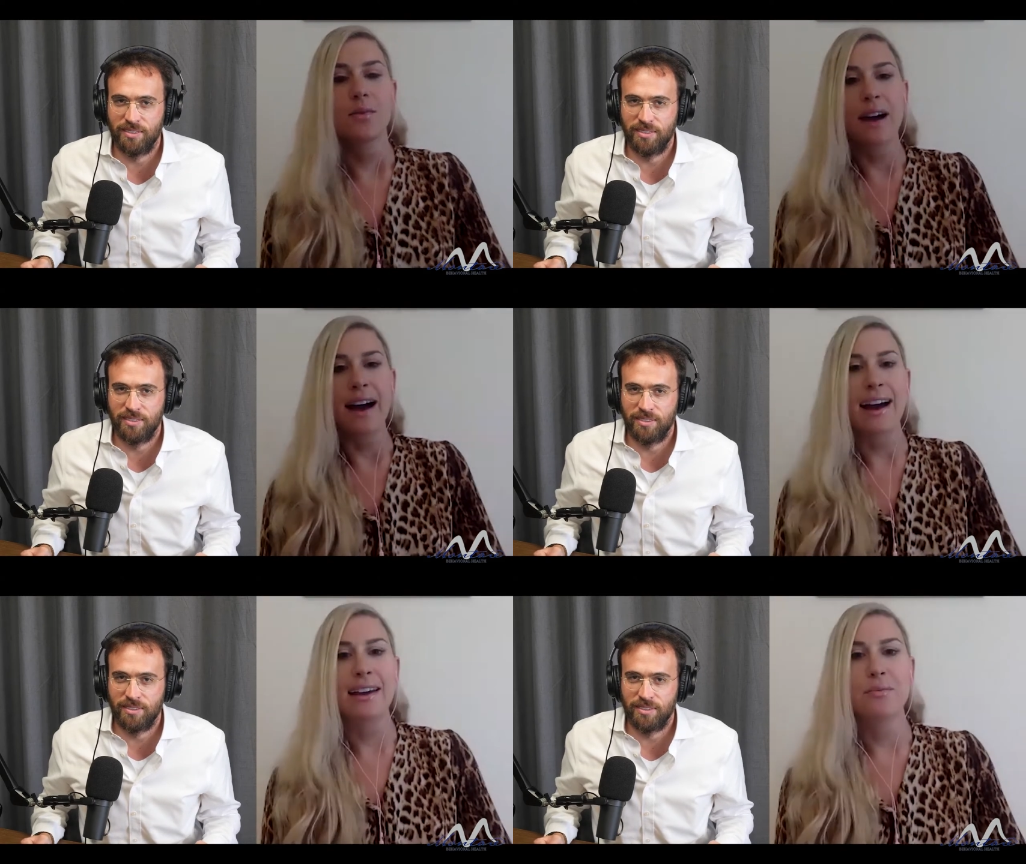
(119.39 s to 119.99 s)

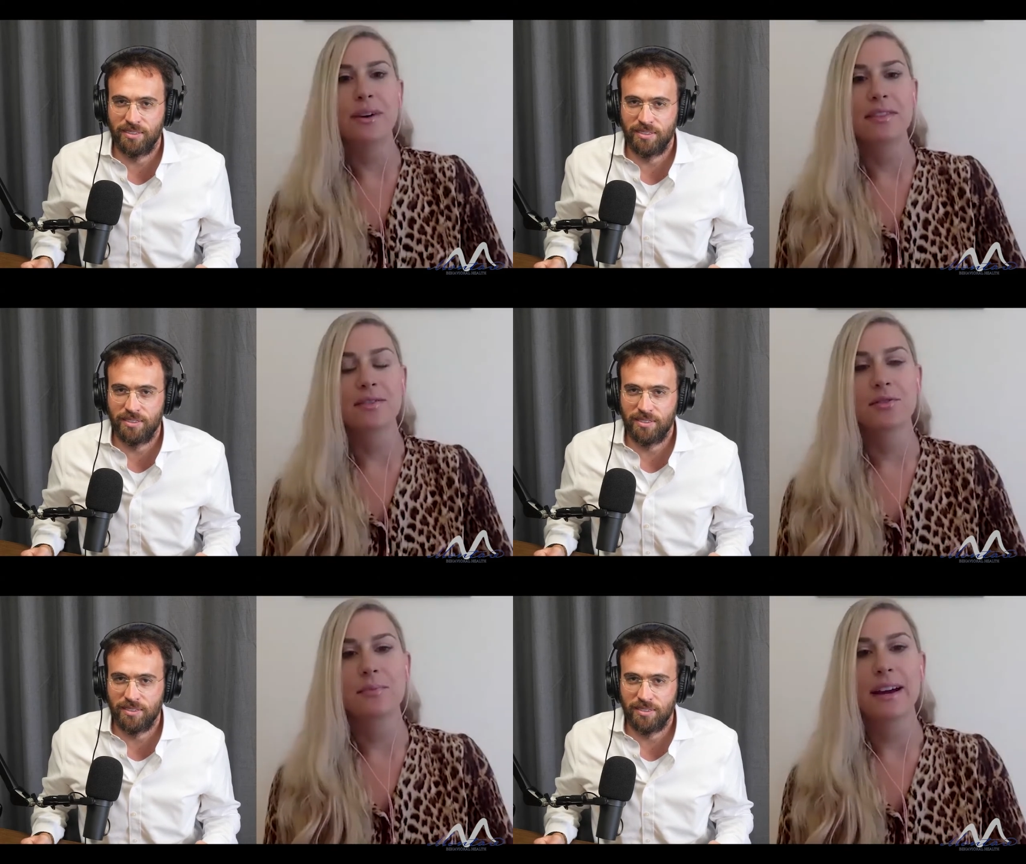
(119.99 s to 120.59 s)
Speaker 1: So I
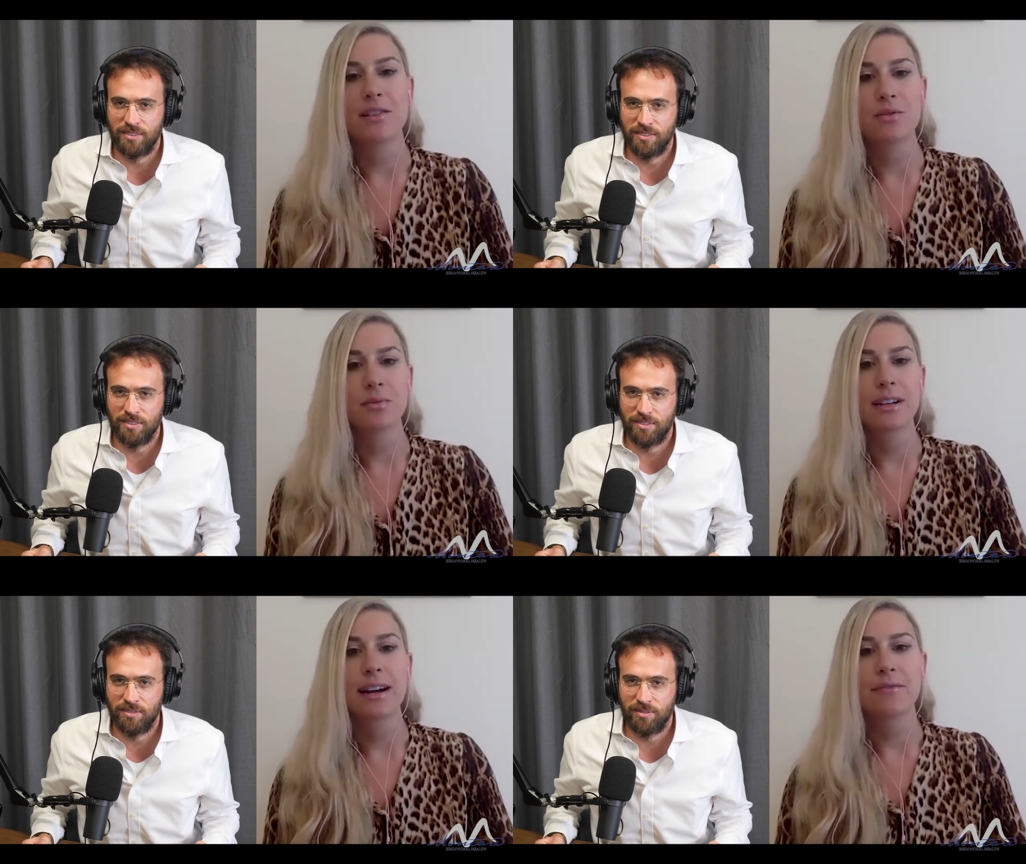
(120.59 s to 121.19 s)
went through my
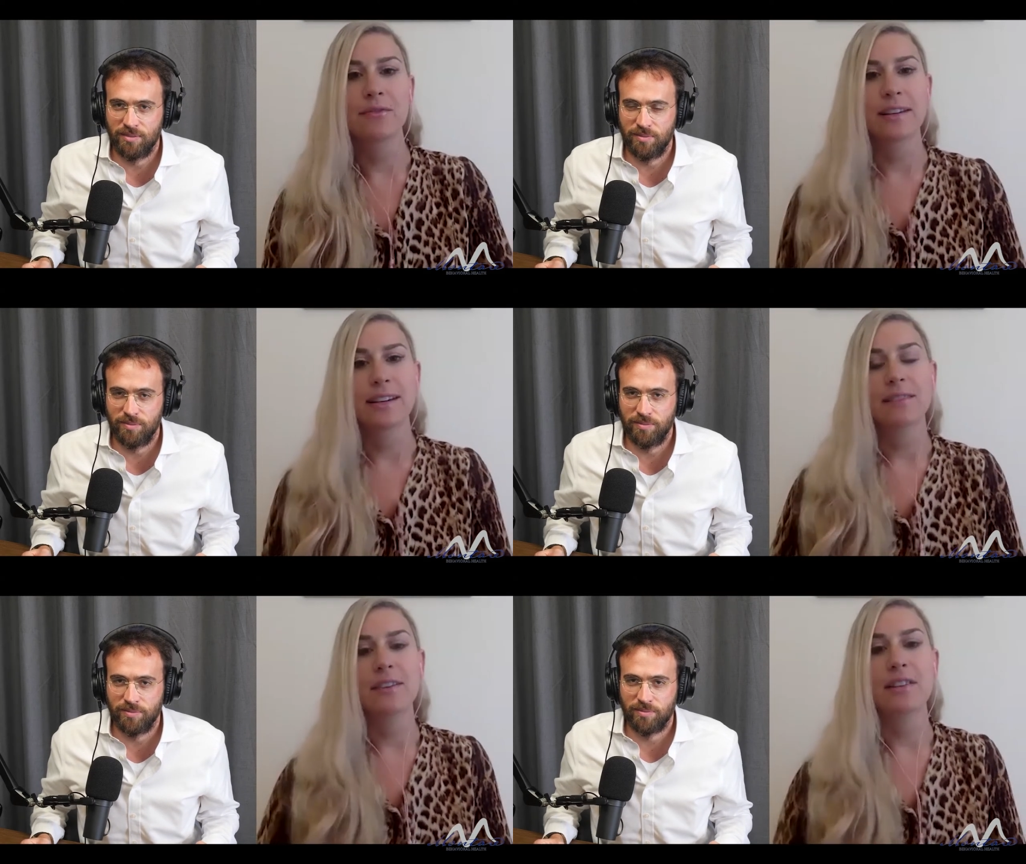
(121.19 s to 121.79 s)
own
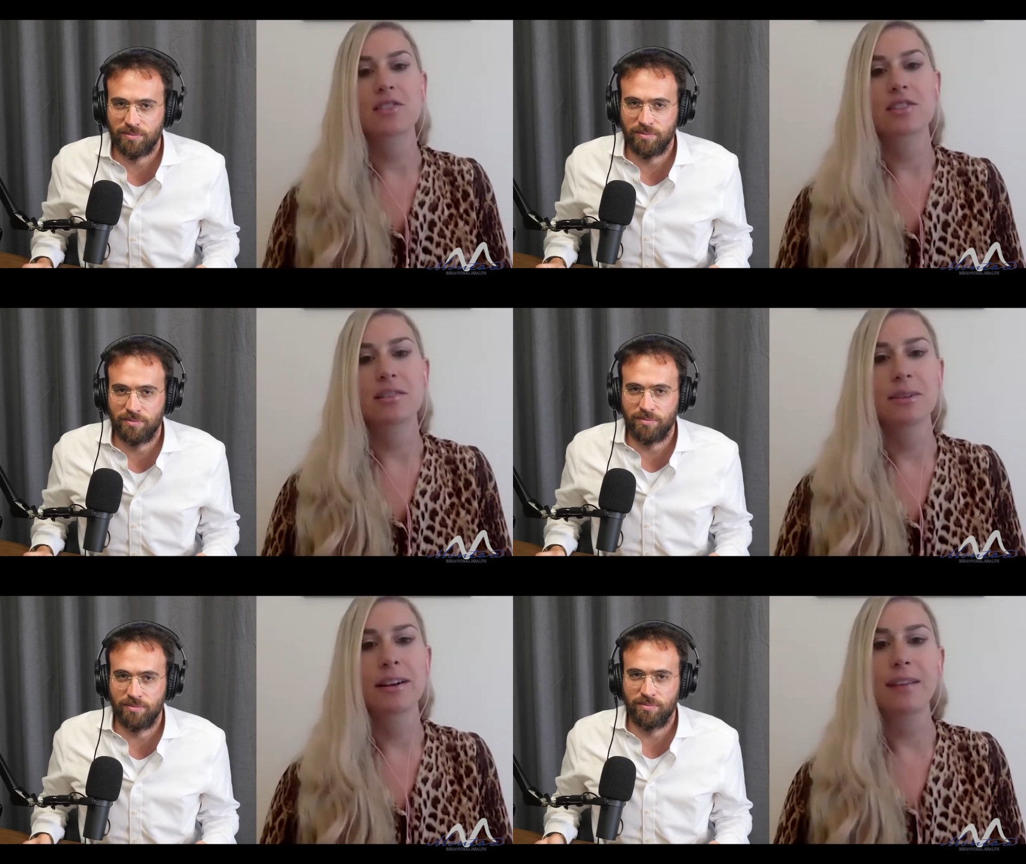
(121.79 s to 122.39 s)
recovery and eventually